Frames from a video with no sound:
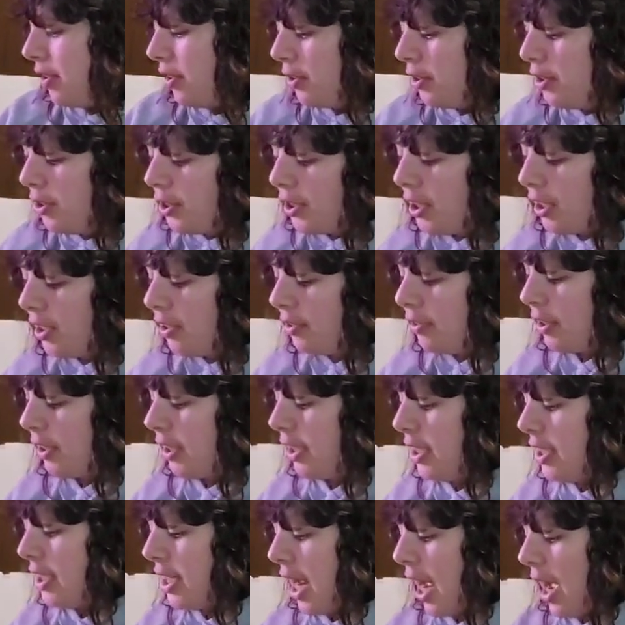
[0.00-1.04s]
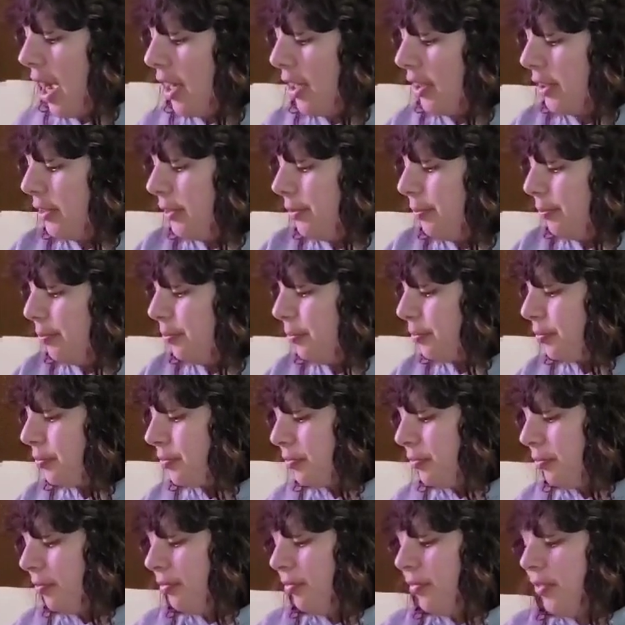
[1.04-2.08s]
although you couldn't really tell.
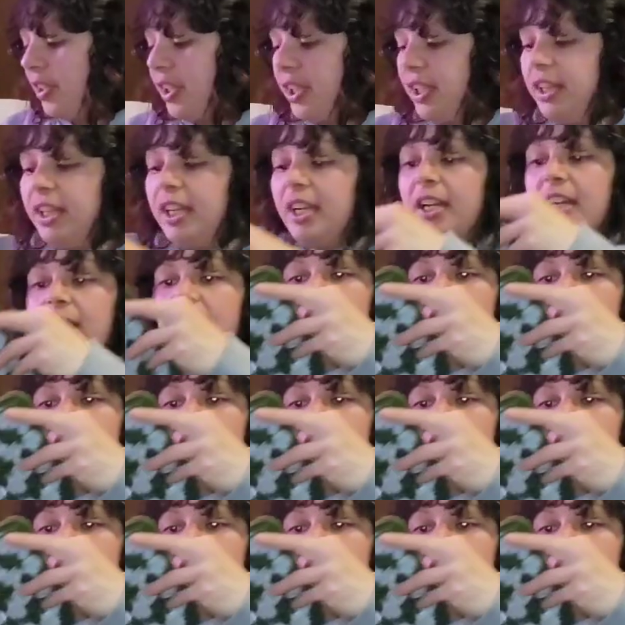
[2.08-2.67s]
And then I